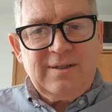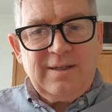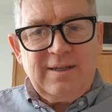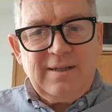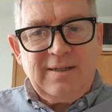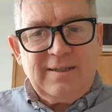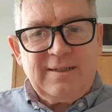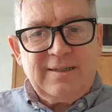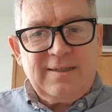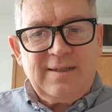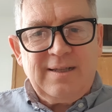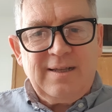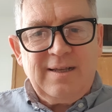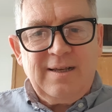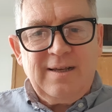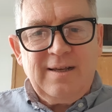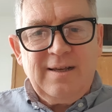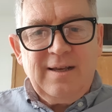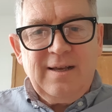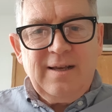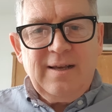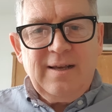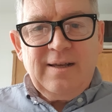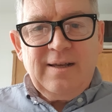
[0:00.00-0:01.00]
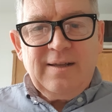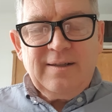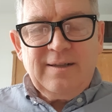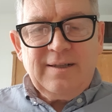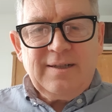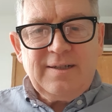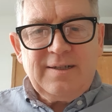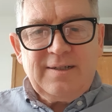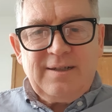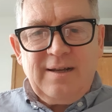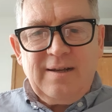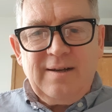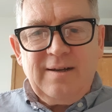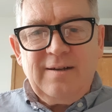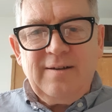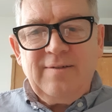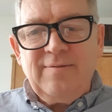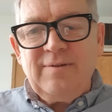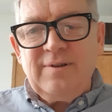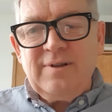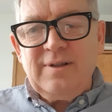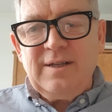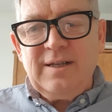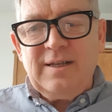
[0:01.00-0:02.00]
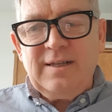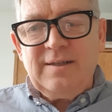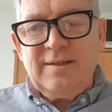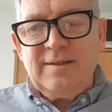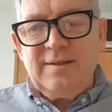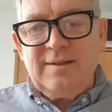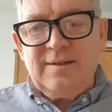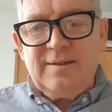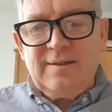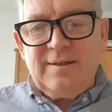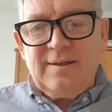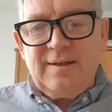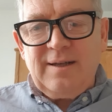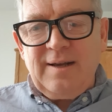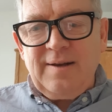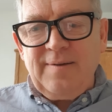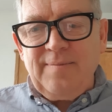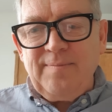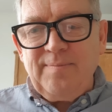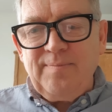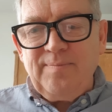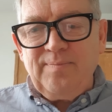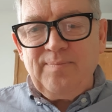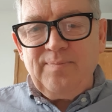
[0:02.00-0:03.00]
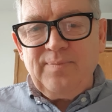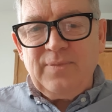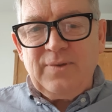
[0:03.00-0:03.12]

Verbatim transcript: It's the the style of it is um,